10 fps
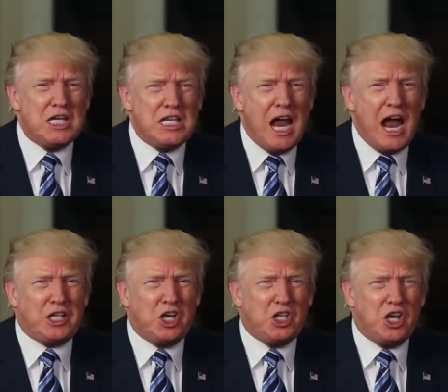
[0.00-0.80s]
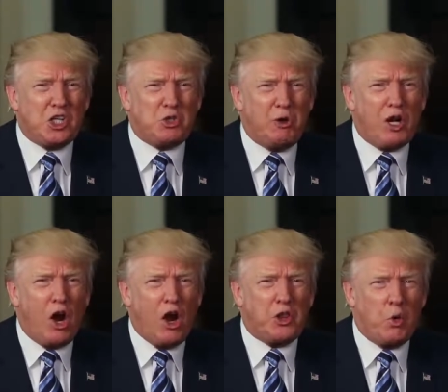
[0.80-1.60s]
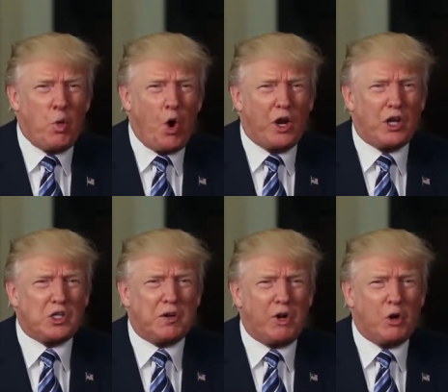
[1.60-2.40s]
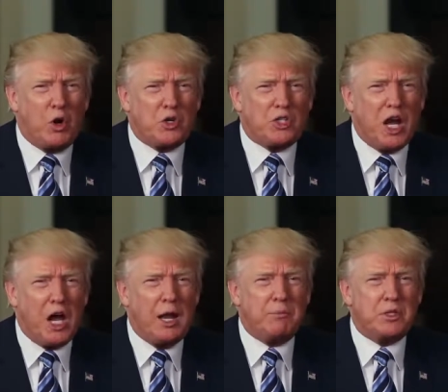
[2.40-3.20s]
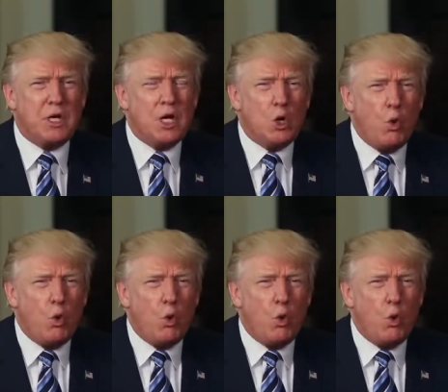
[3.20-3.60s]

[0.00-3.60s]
not to disregard the warnings of our own times.